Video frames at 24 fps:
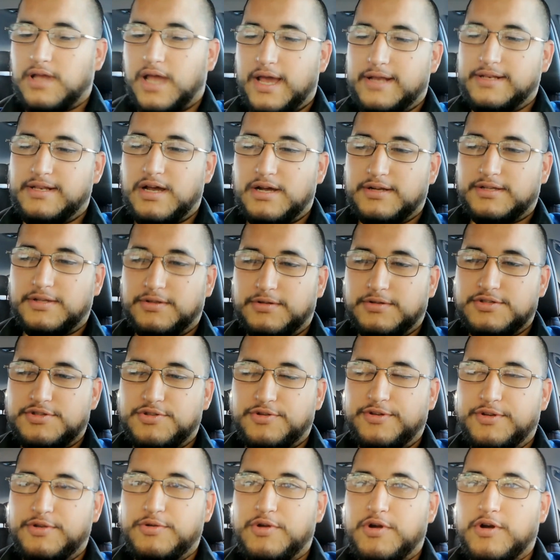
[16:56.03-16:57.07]
I knocked out those 3
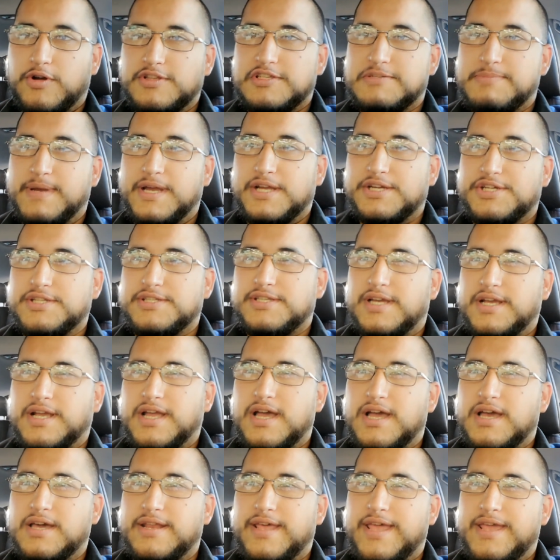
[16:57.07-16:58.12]
new car inspections. I
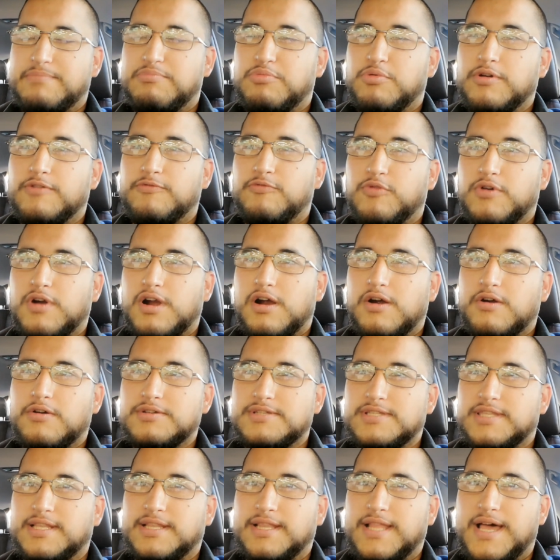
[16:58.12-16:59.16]
got 8.4 hours
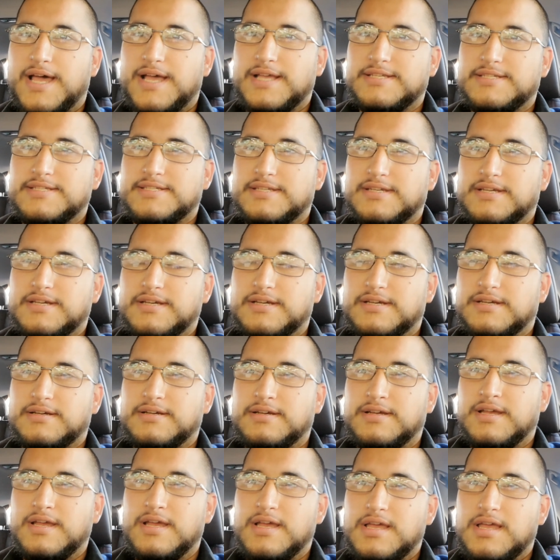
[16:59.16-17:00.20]
in the last
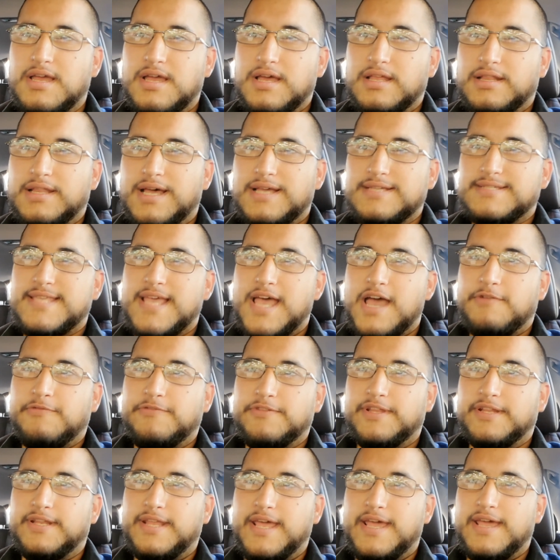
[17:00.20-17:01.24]
half of
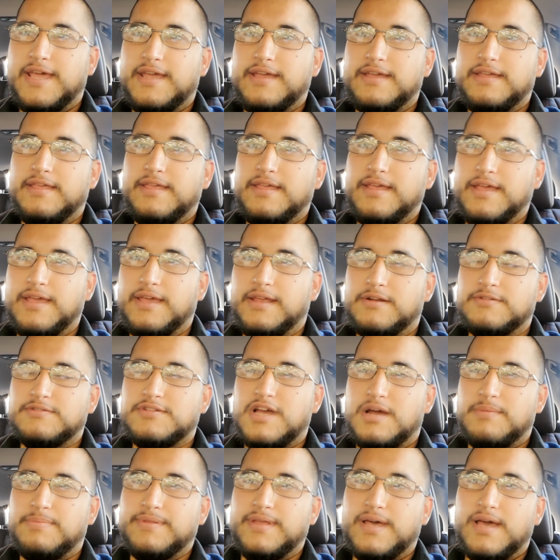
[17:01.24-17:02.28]
the day, and on
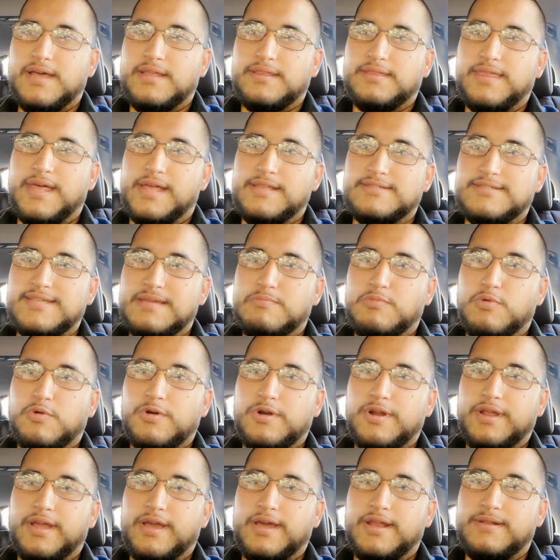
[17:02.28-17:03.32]
top of that same
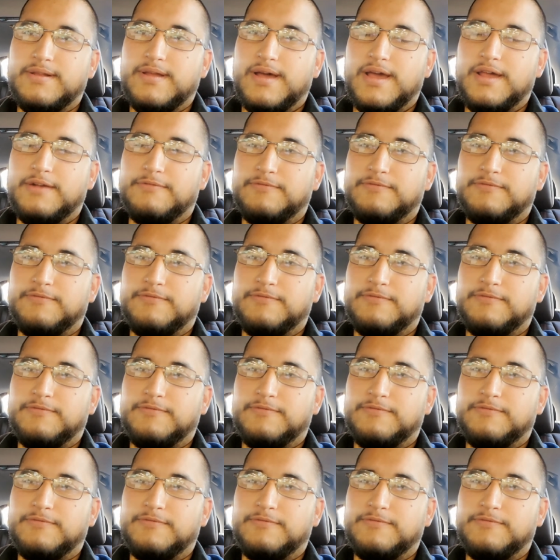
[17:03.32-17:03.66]
morning I had